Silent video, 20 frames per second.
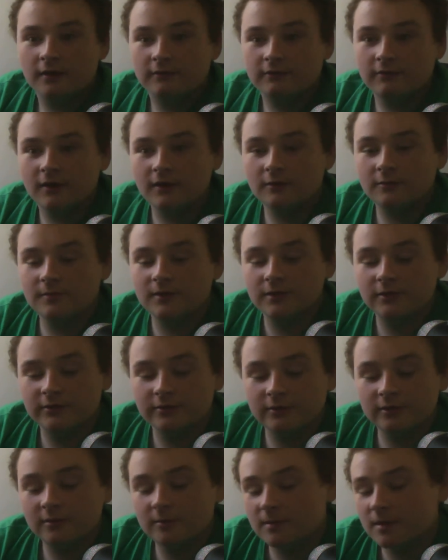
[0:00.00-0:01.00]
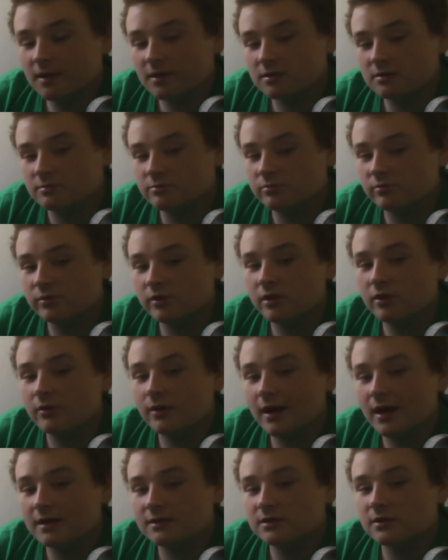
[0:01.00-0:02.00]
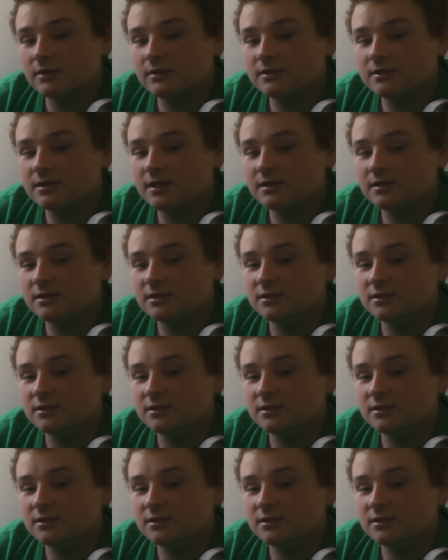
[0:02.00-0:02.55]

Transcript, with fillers: Follow me on Twitter, be below. As always, guys,